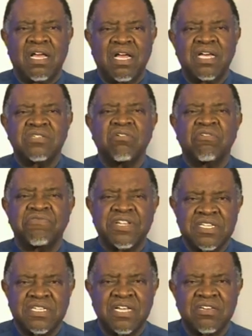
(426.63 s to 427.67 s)
As of
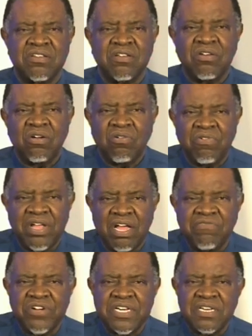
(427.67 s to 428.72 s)
recent, we
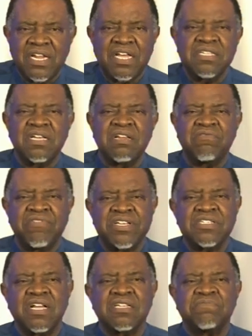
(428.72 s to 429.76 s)
have witnessed
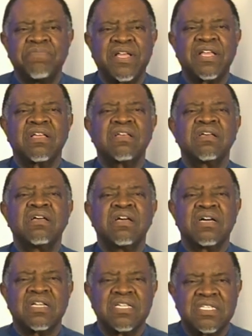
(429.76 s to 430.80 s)
investors being
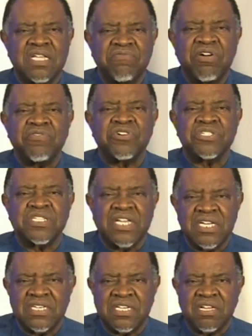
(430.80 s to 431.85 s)
received with
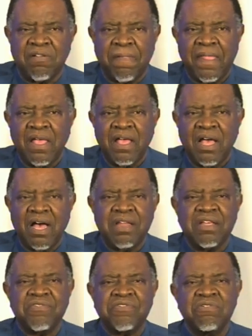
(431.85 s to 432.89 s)
hostility,
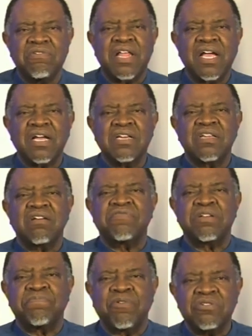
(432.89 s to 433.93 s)
either through
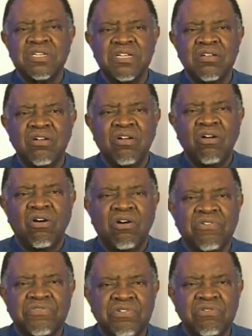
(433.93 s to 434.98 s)
negative reporting
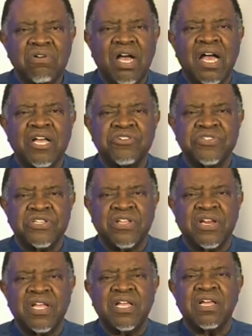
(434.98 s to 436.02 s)
or through
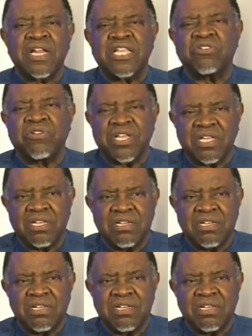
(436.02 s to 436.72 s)
accusatory rhetoric.